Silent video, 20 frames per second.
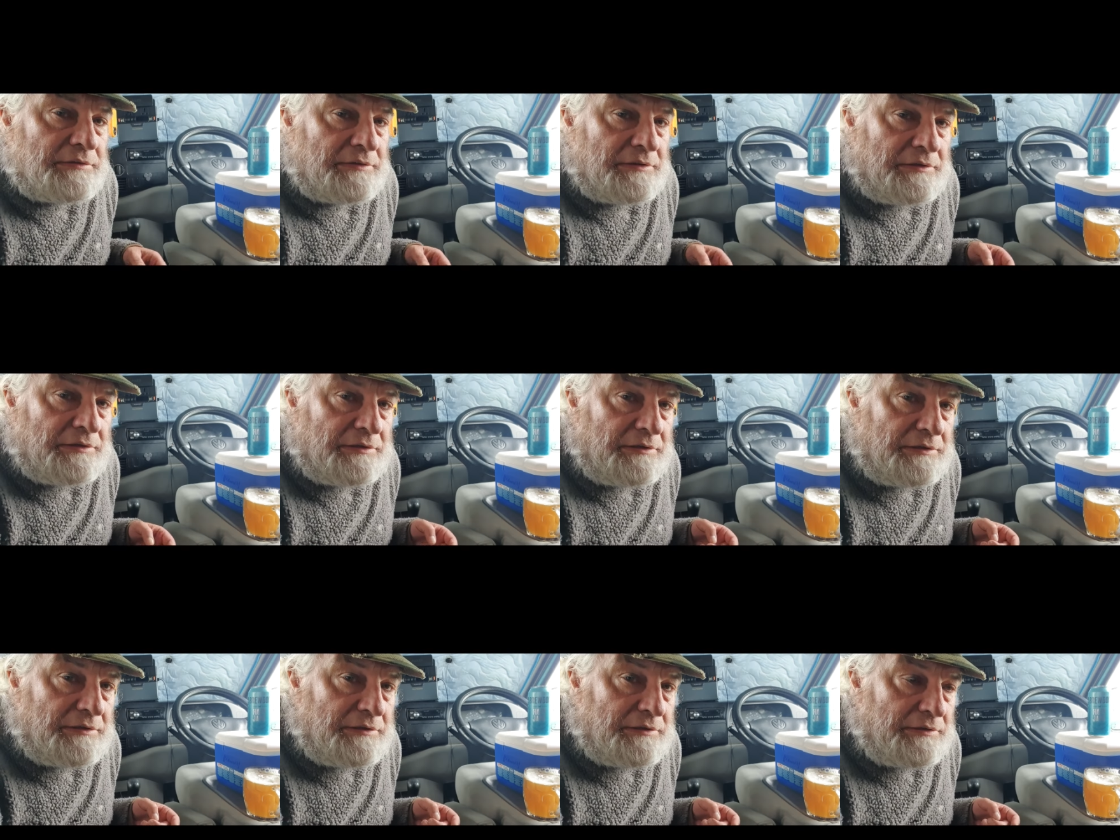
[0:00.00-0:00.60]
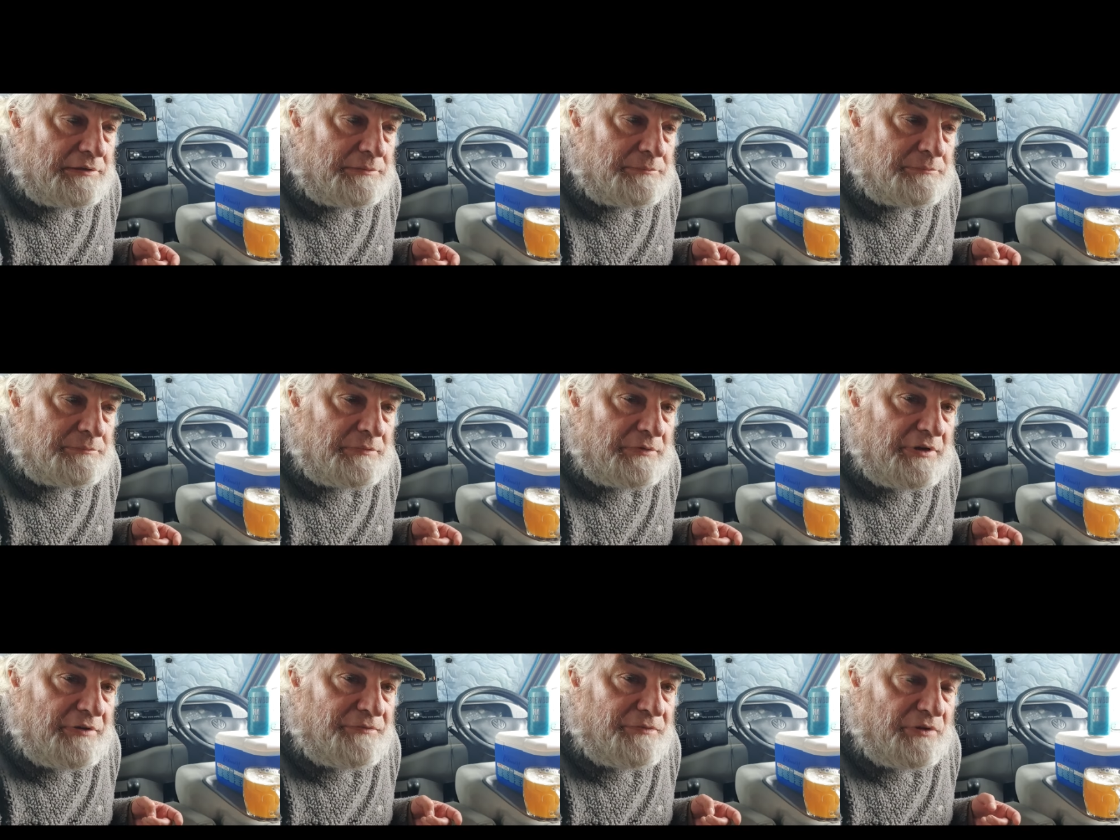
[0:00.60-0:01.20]

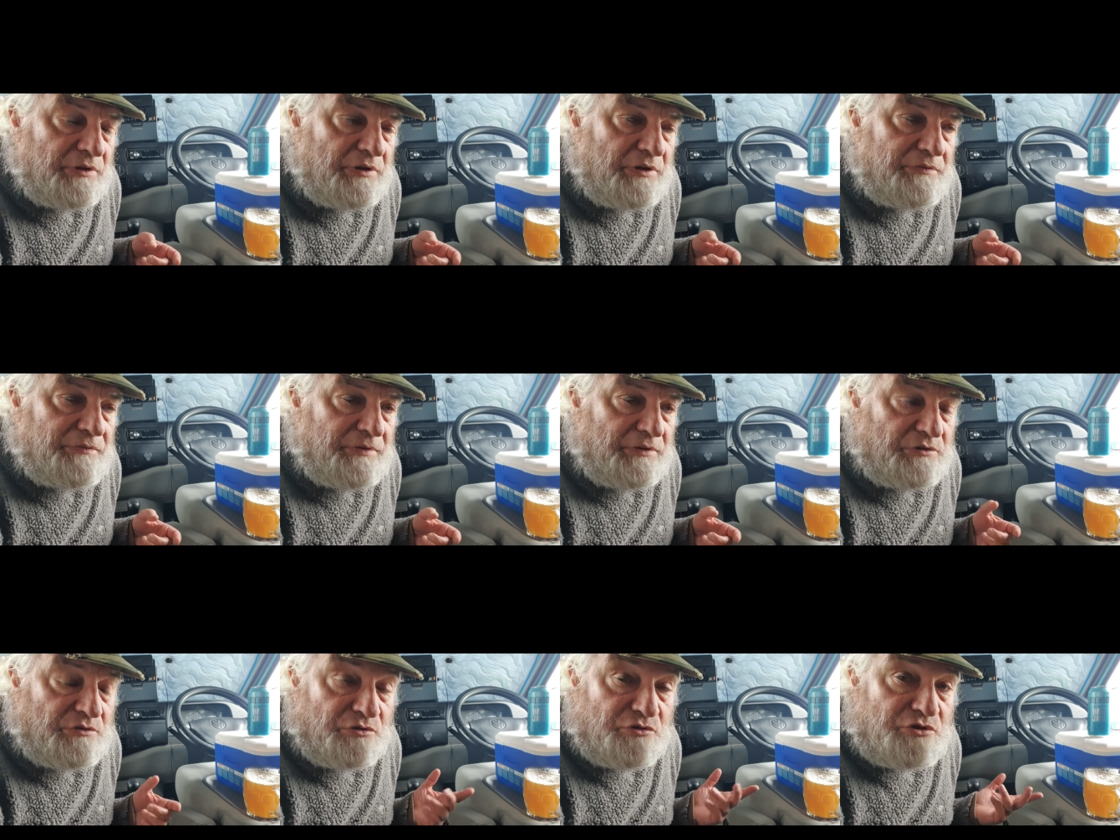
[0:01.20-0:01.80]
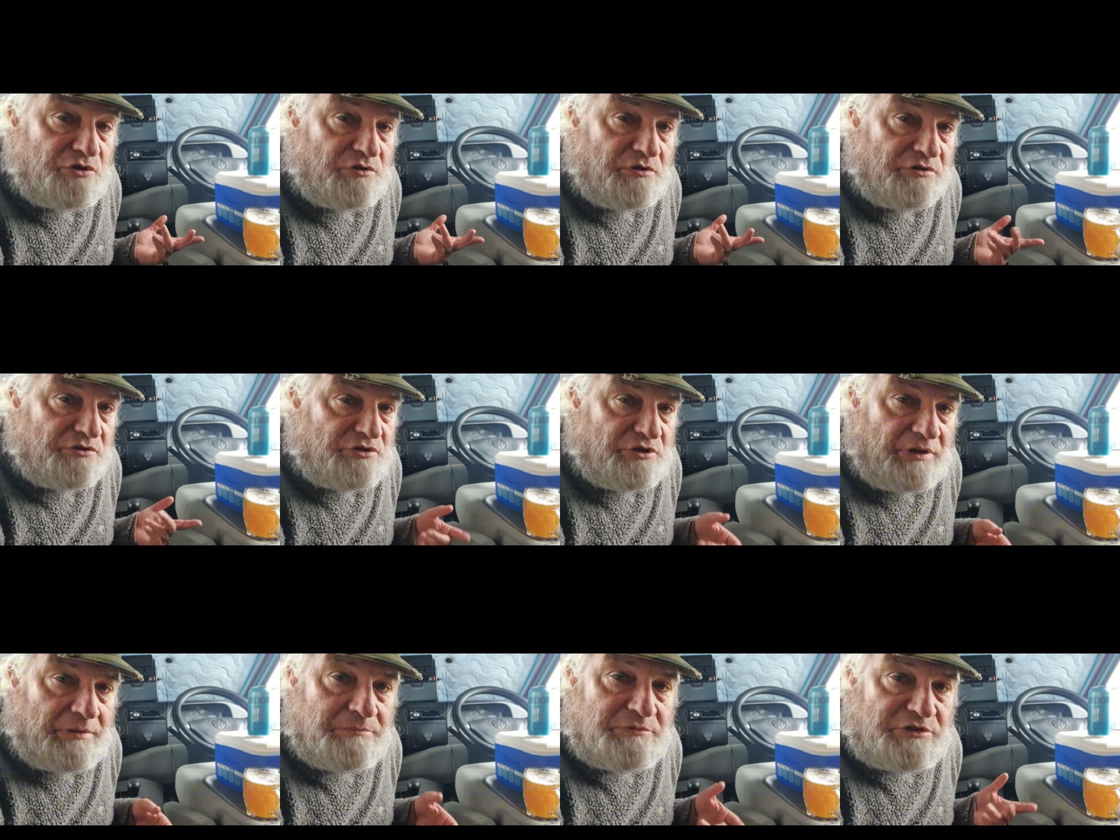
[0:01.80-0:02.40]
and if it does, you've got to
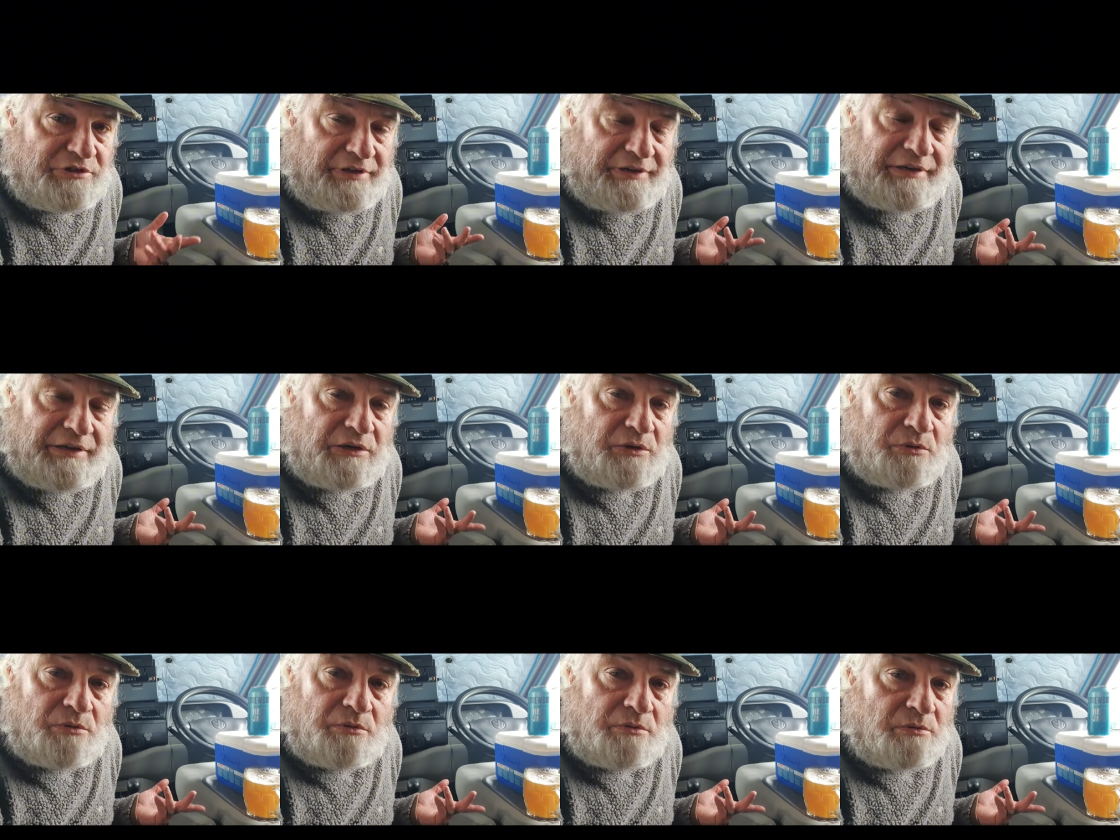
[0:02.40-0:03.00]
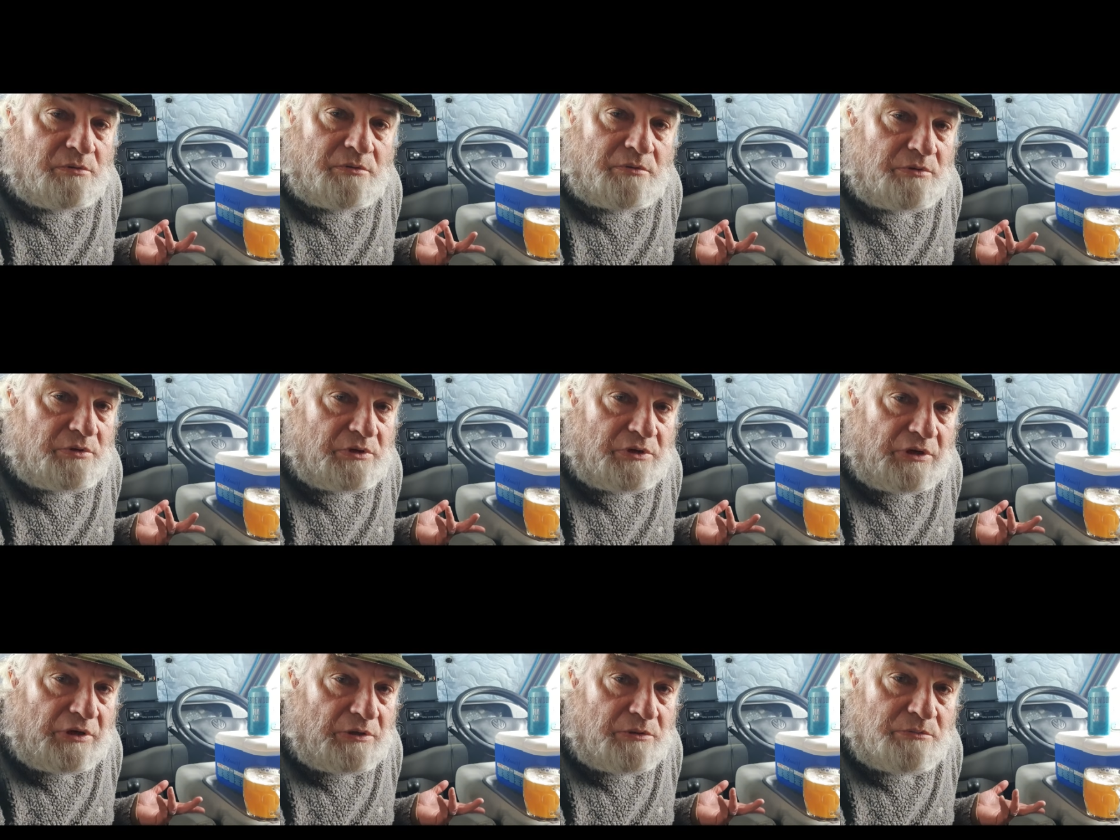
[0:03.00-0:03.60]
seam seal it, or
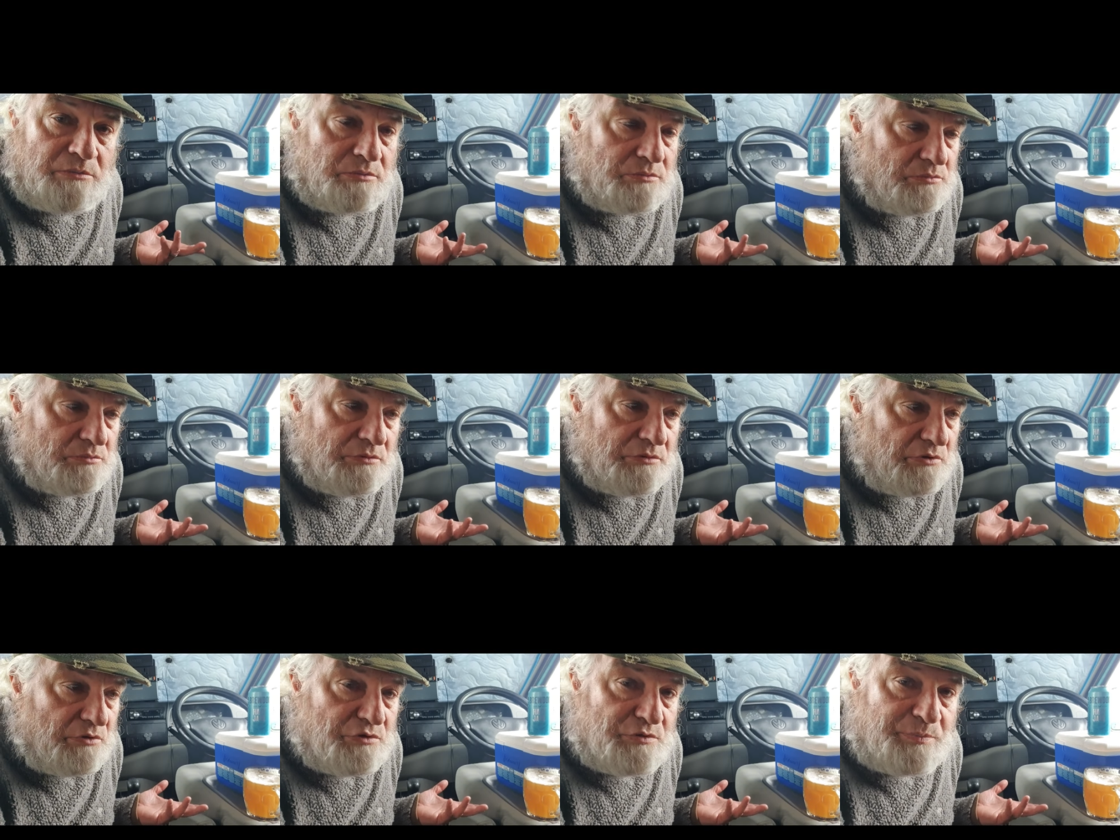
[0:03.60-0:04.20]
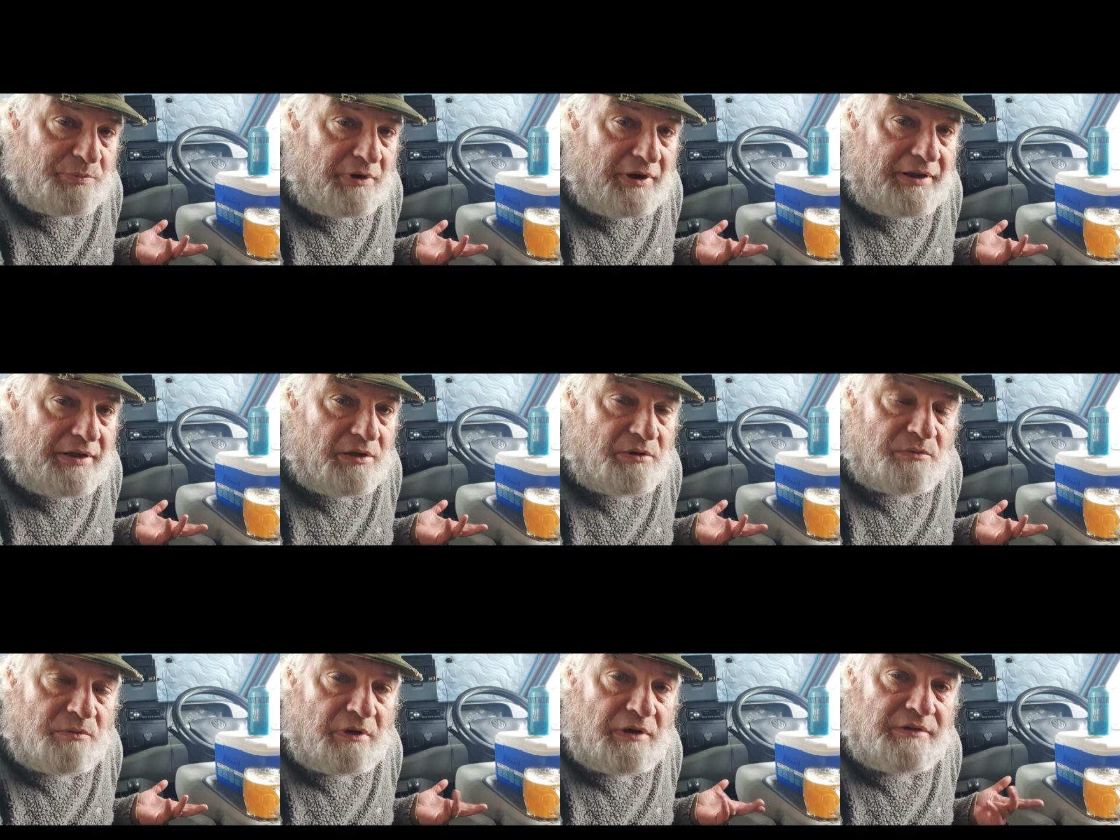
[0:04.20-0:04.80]
you know, you've got to spray
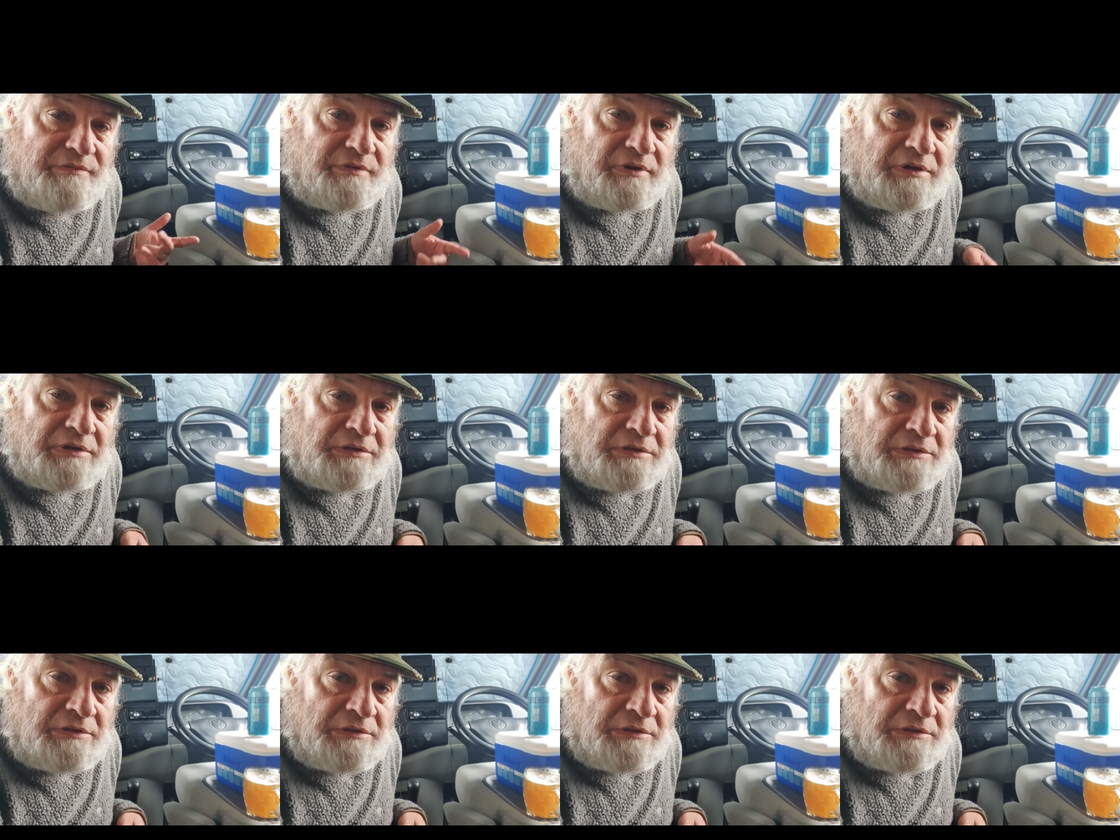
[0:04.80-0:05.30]
it or whatever.